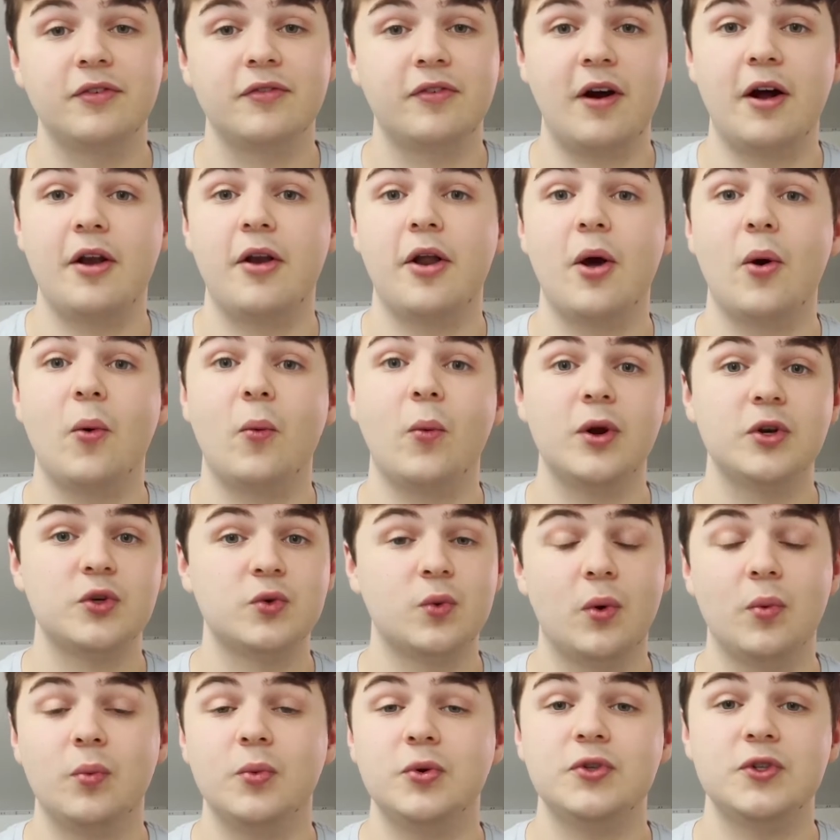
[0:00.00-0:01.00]
find out which
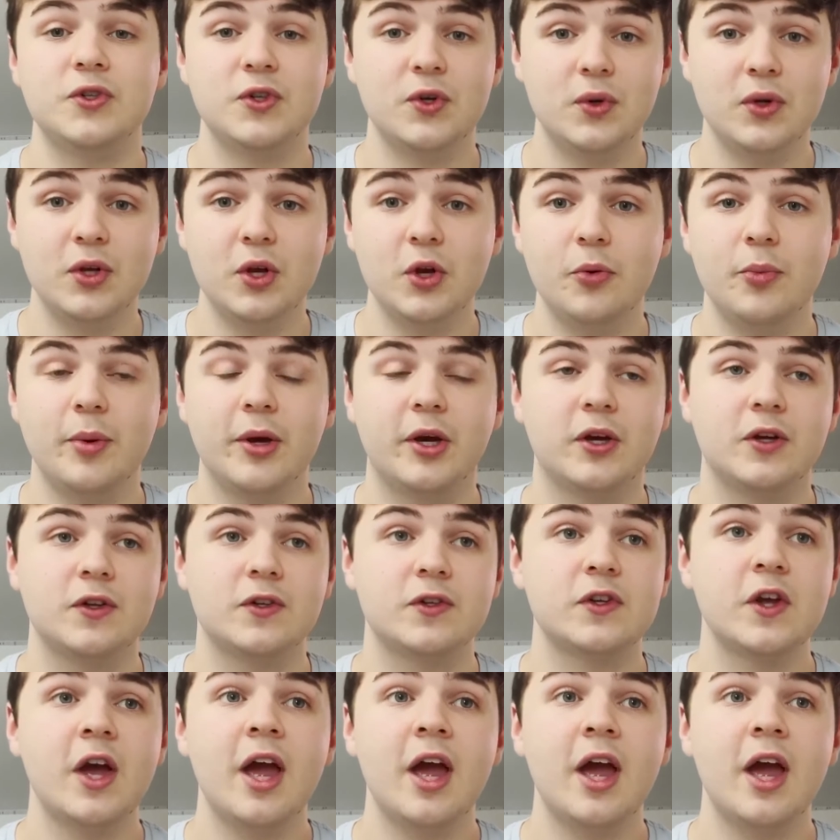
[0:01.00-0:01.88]
one would suit you because